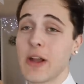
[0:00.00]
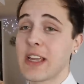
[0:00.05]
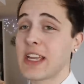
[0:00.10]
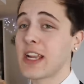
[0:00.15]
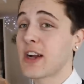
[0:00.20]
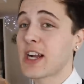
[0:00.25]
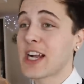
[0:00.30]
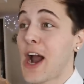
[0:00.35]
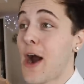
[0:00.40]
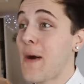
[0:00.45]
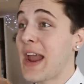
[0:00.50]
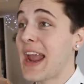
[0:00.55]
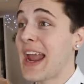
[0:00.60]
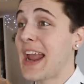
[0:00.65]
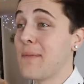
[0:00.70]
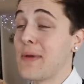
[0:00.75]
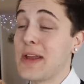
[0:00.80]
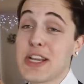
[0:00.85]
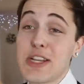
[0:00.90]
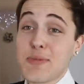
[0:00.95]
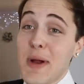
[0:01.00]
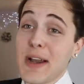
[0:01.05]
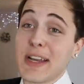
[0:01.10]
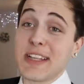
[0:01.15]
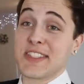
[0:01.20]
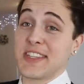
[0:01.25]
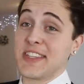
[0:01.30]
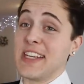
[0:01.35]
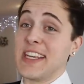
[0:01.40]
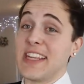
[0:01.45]
a year ago, and we just wanna
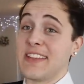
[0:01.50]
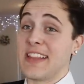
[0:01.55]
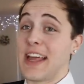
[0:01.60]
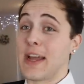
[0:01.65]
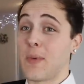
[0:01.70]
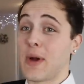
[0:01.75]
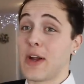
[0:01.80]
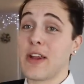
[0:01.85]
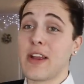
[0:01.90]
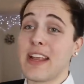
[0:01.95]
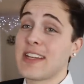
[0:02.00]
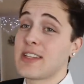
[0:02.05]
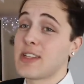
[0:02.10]
see, like where you,